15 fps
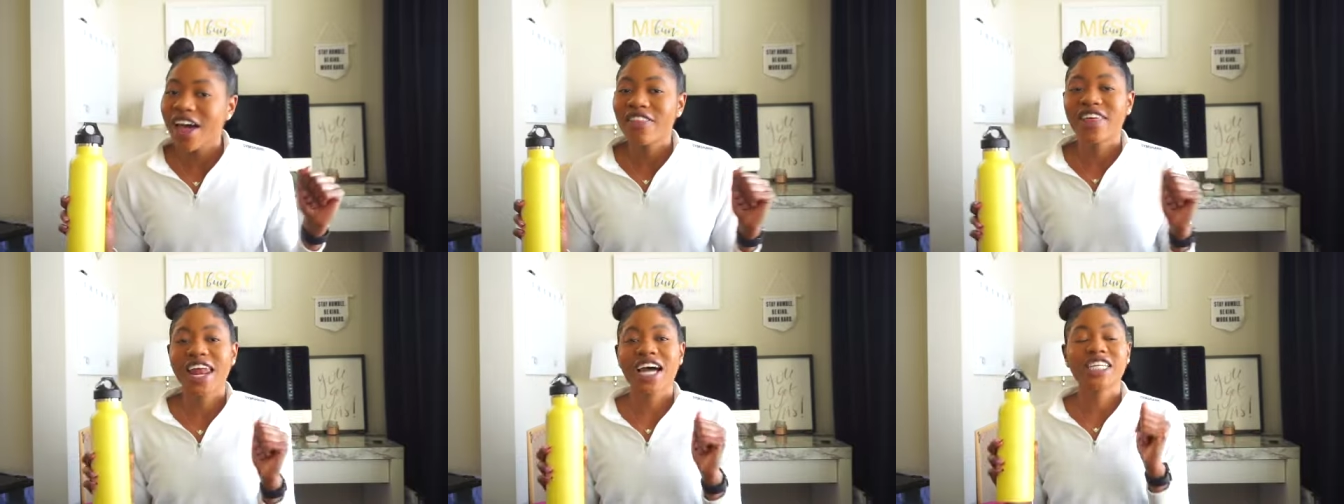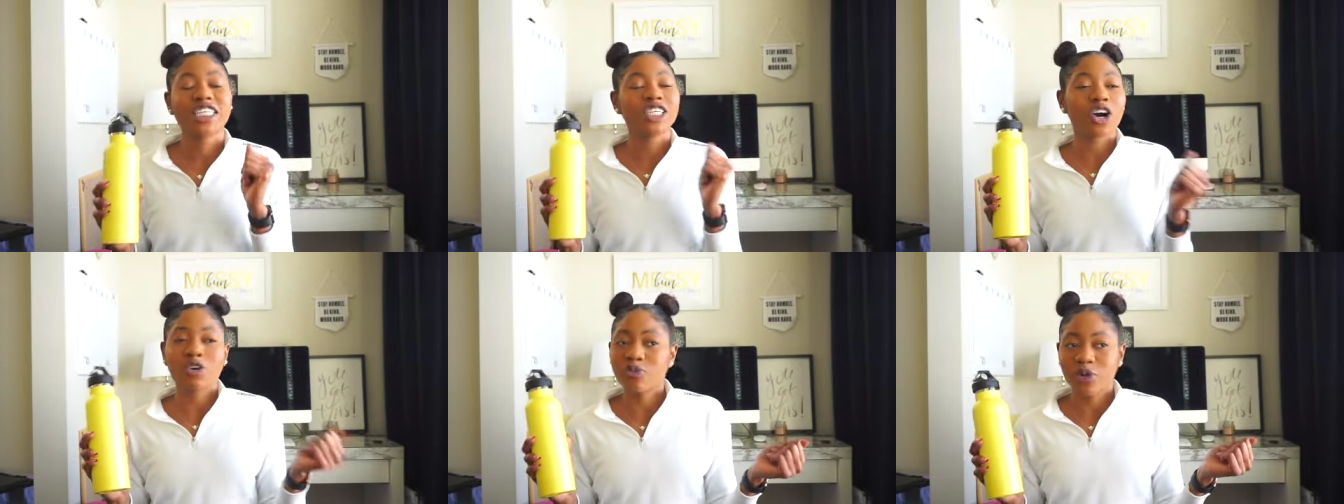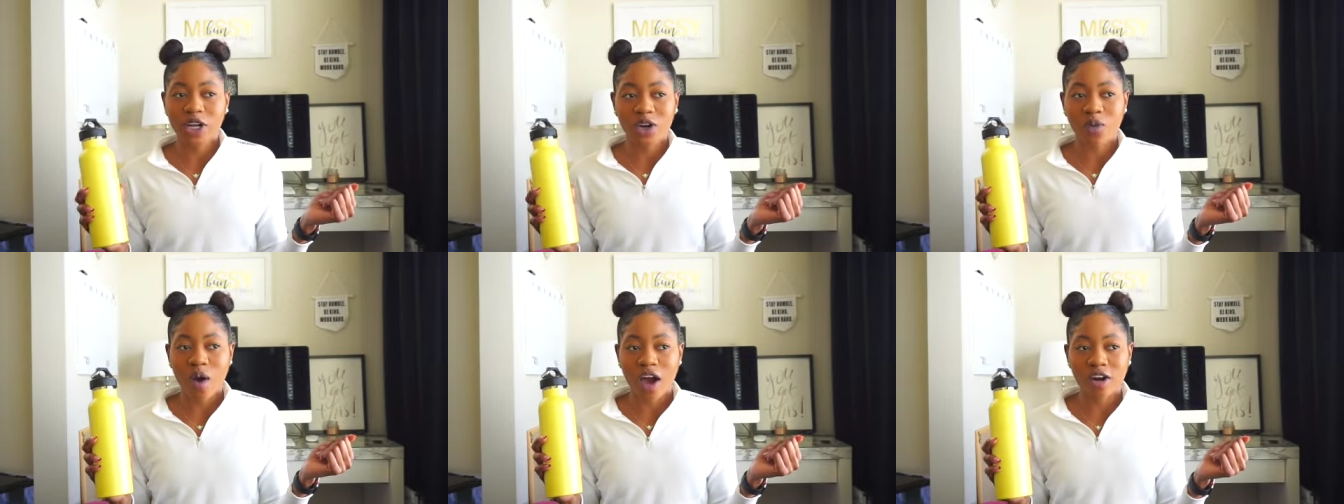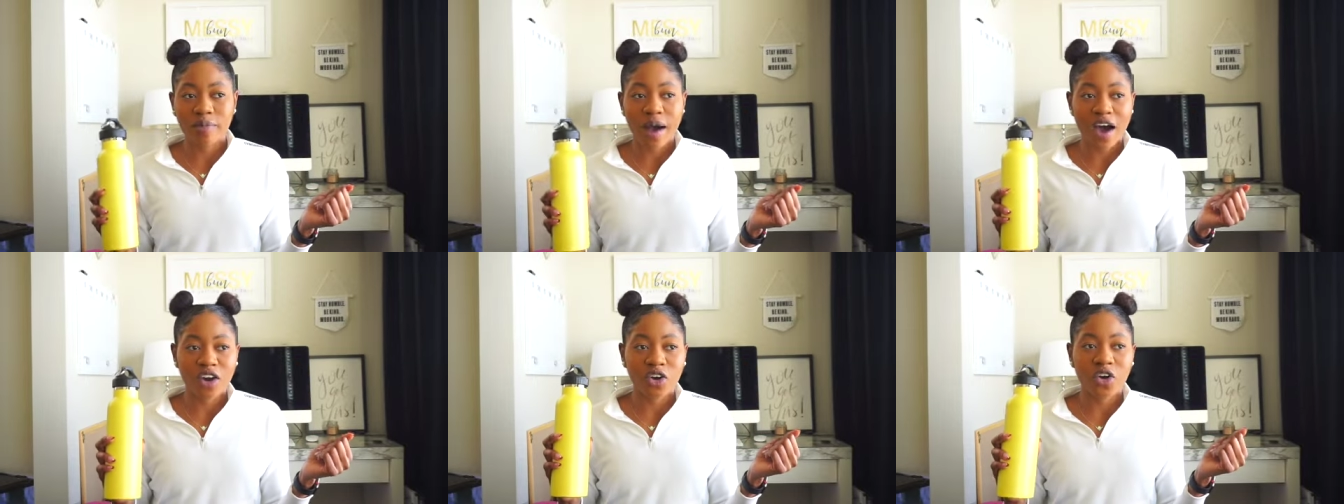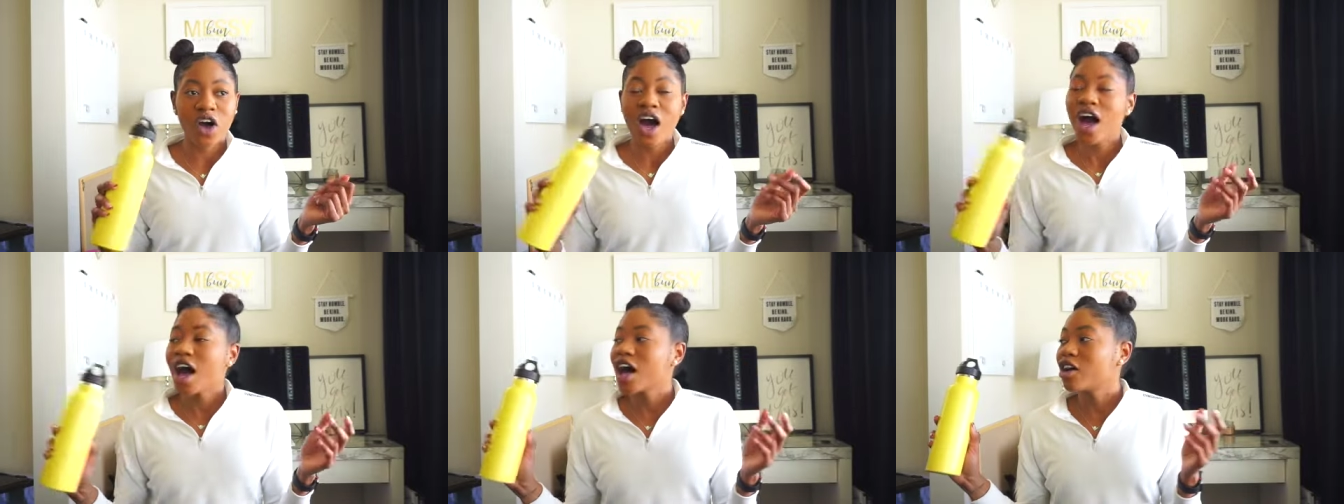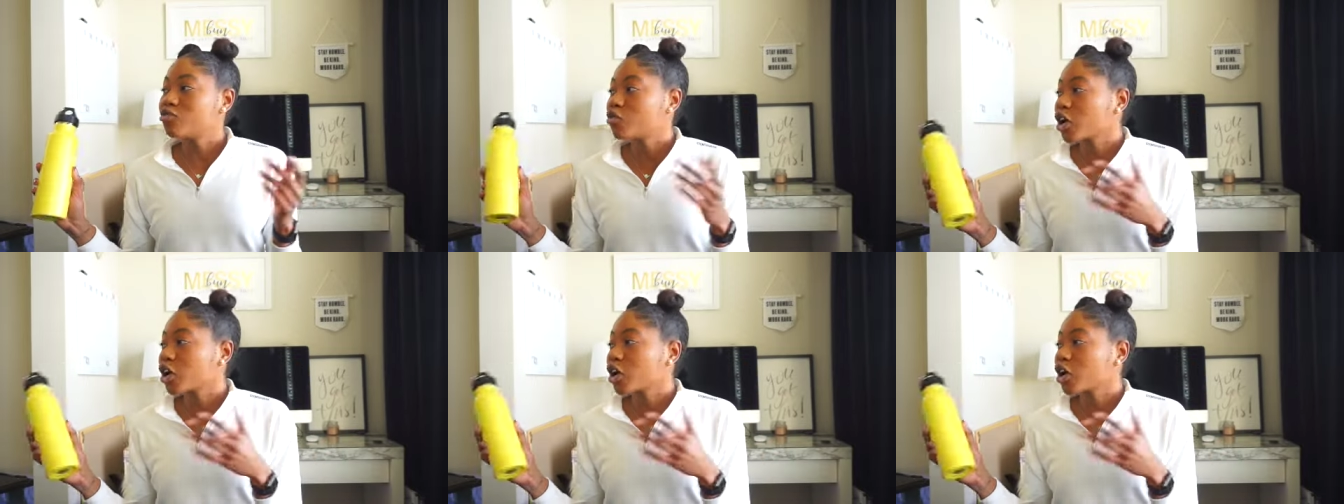that i don't bring a water bottle um,